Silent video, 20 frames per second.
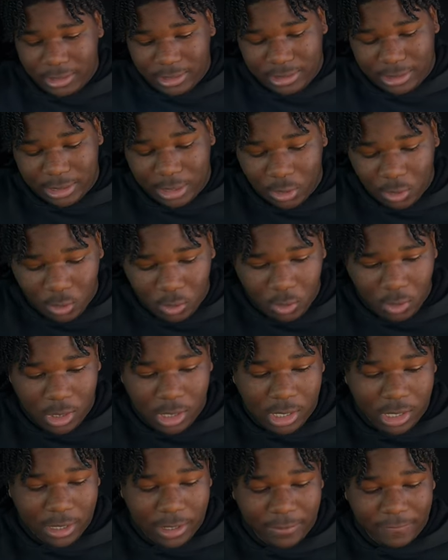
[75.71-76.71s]
So,
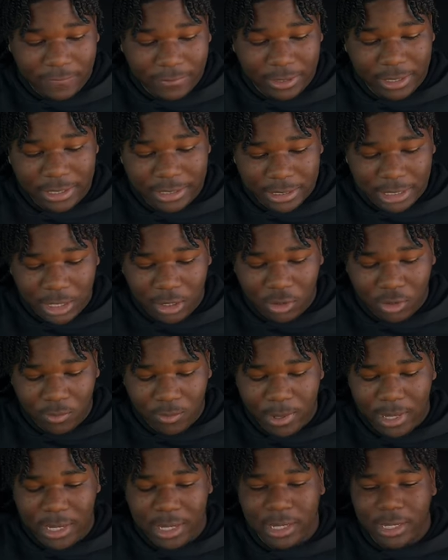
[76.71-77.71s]
uh, for this
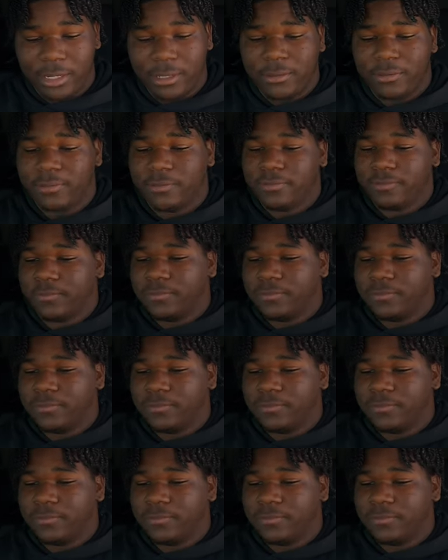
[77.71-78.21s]
load, man,